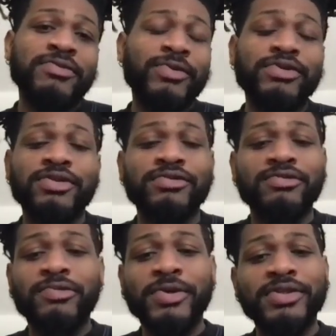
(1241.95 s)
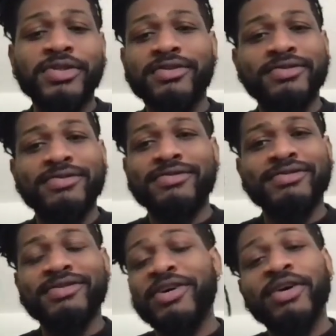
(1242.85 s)
wasn't
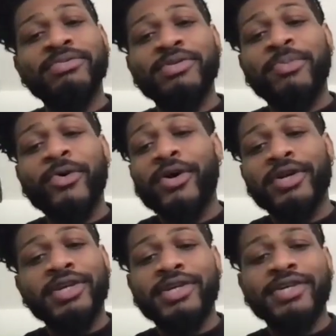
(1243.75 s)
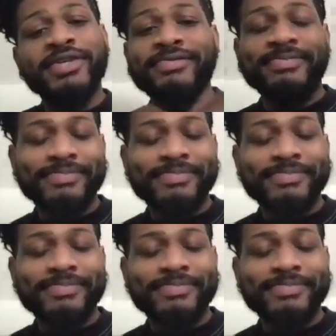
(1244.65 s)
up to par, then